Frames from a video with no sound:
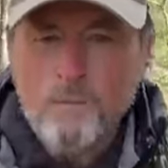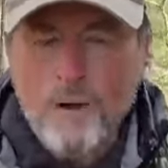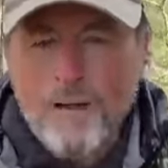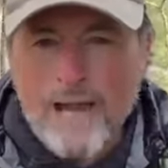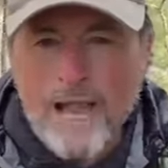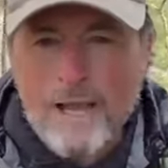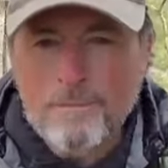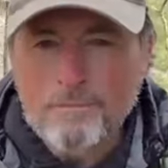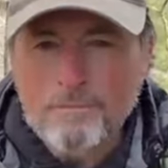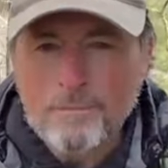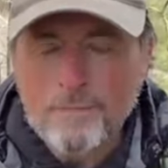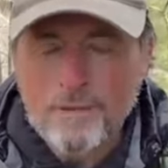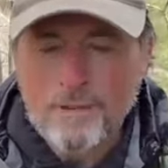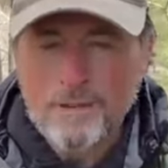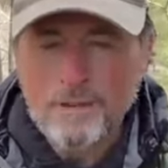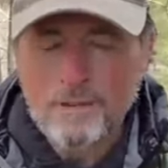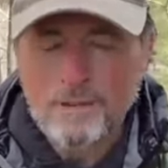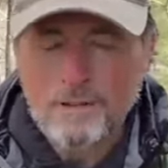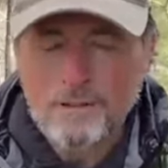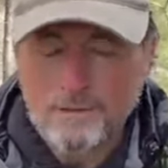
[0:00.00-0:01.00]
Wake up.
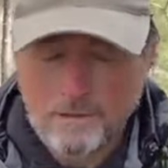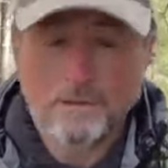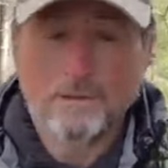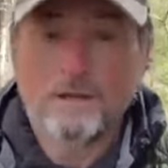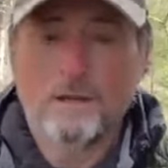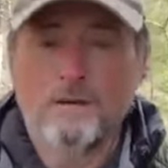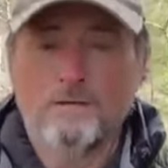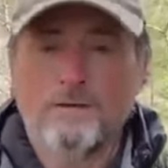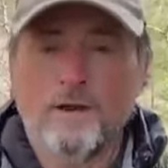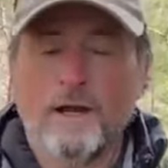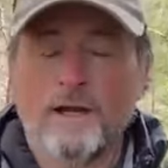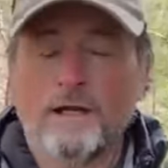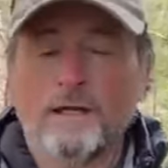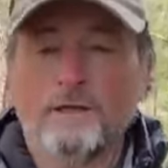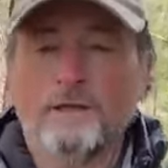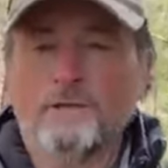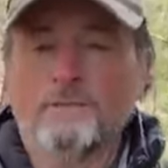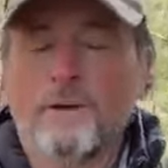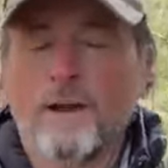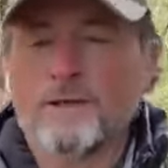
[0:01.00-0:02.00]
And
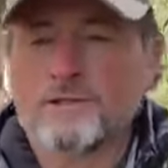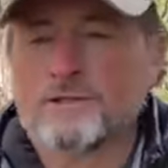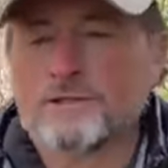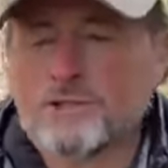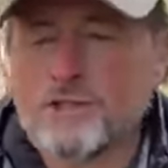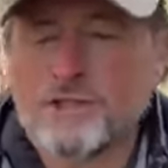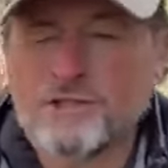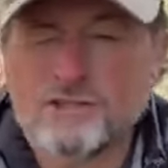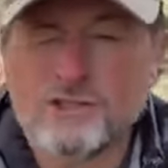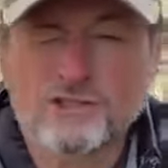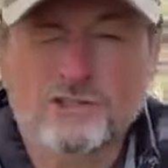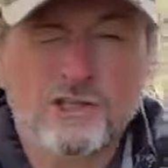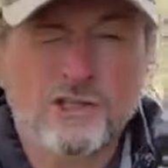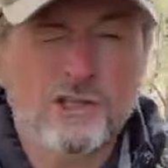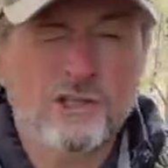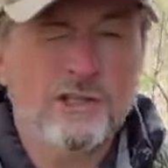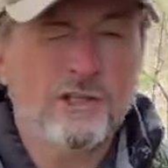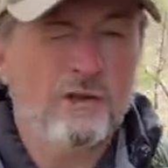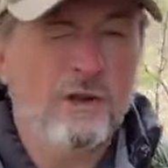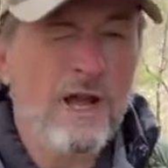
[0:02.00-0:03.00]
finally, you might see just a
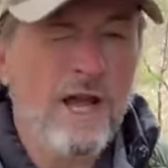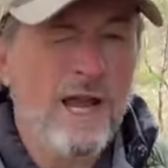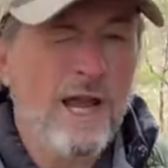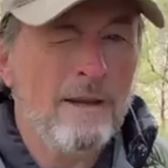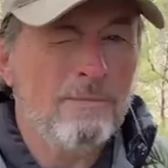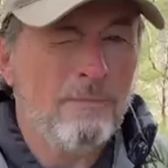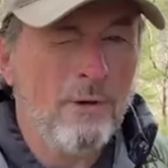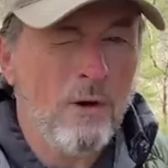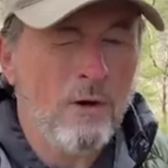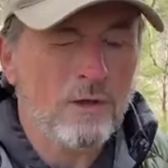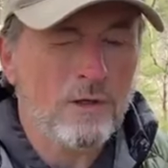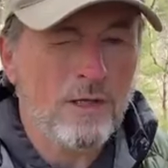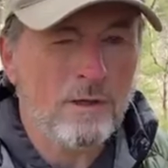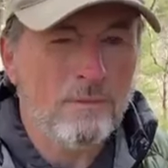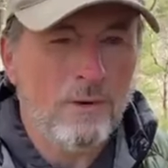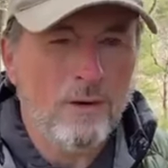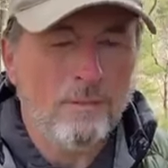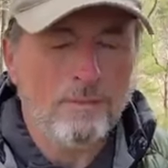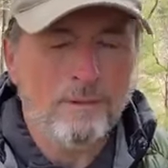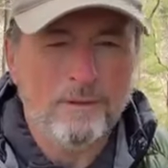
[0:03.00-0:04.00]
little eyeball
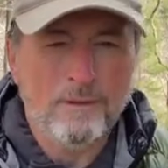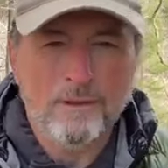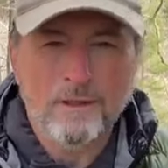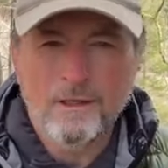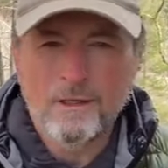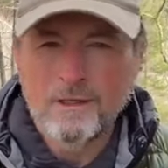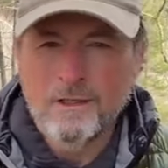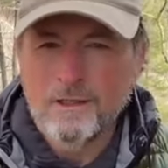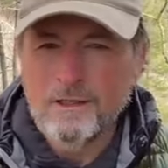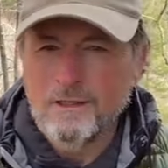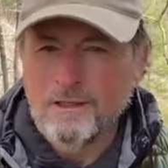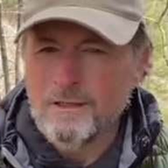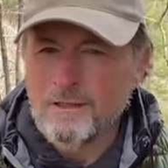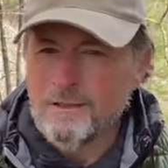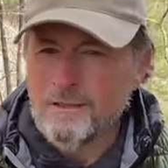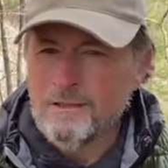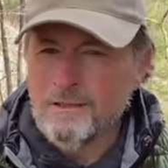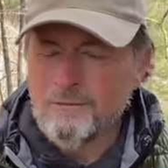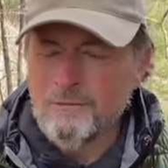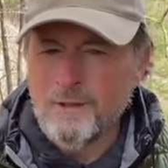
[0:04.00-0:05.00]
come open.
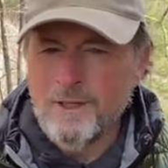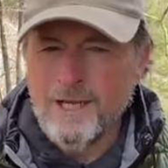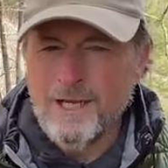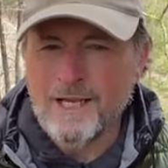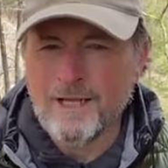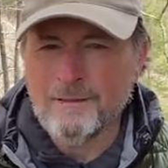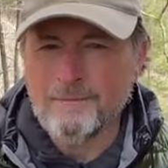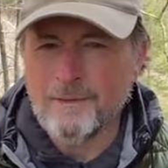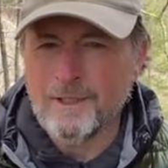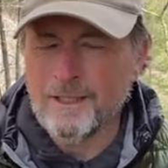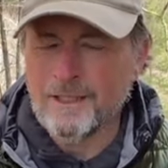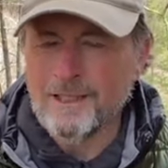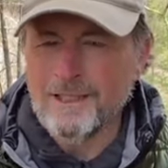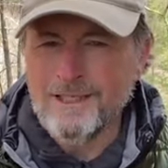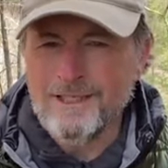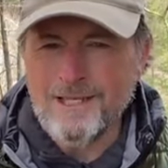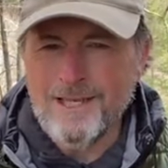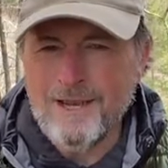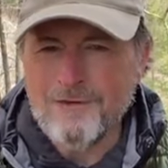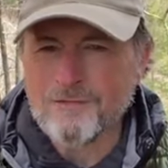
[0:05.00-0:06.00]
Wait a minute.
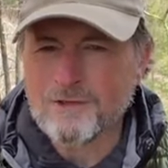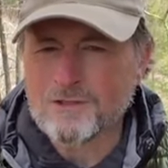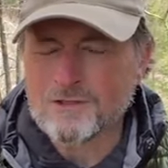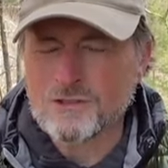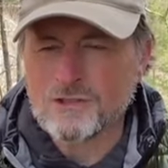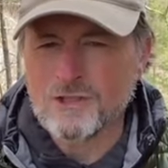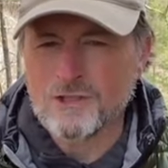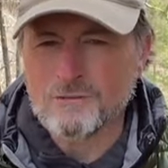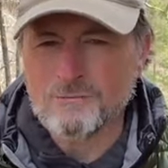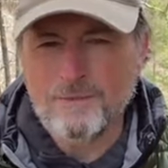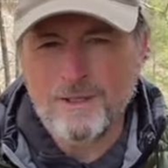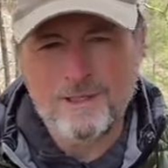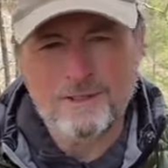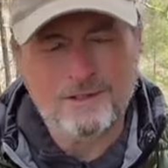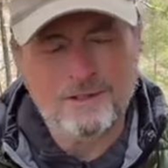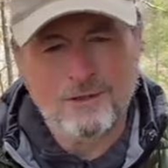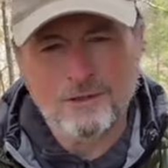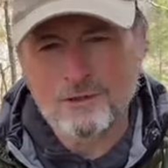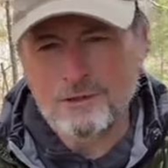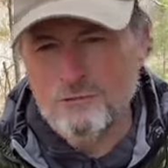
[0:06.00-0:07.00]
It never took.
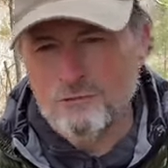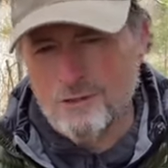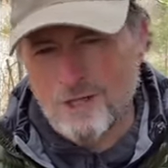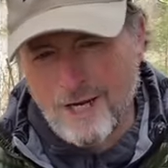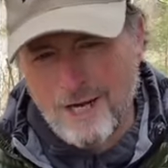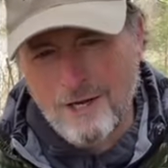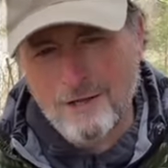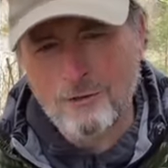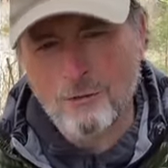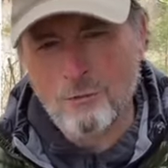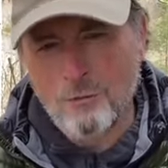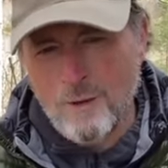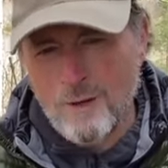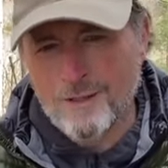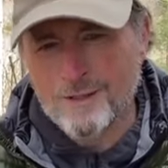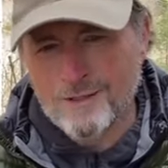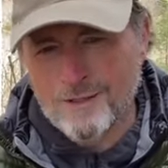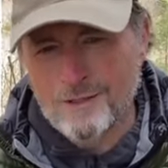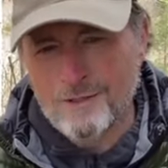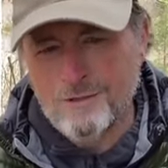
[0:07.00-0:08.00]
Man, are you tired of
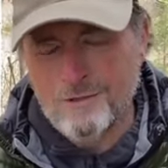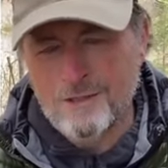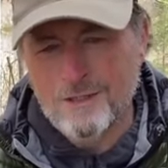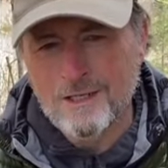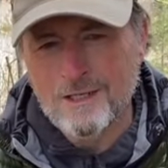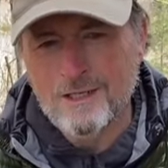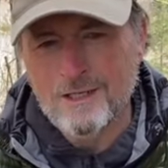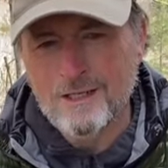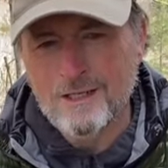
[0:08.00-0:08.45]
what, dude?